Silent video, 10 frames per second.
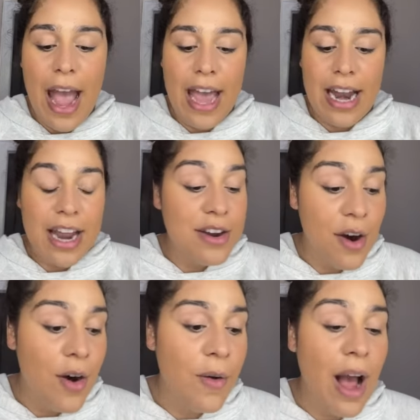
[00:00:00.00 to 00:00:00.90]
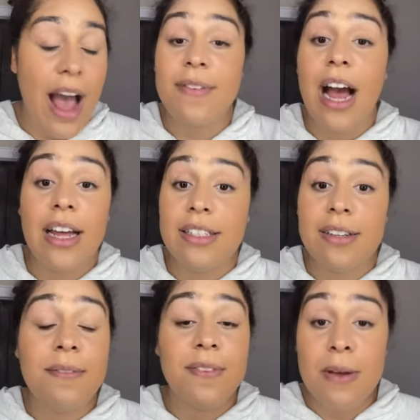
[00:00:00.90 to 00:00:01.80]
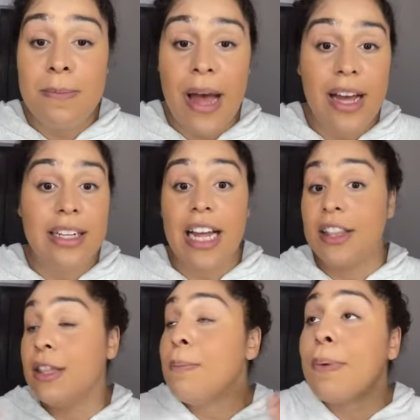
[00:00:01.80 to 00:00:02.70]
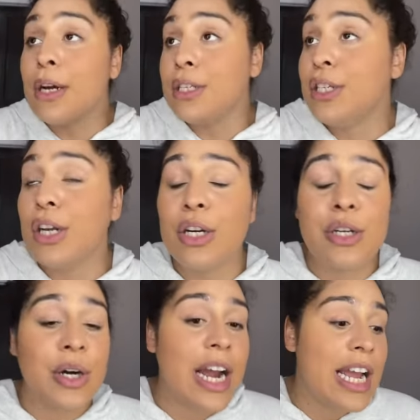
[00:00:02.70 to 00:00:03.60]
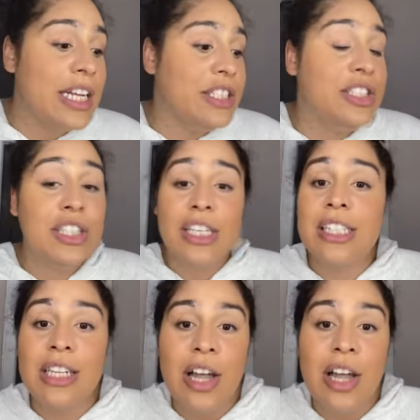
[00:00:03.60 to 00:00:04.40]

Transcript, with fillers: And I know I've gotten some feedback like the brushes are great, just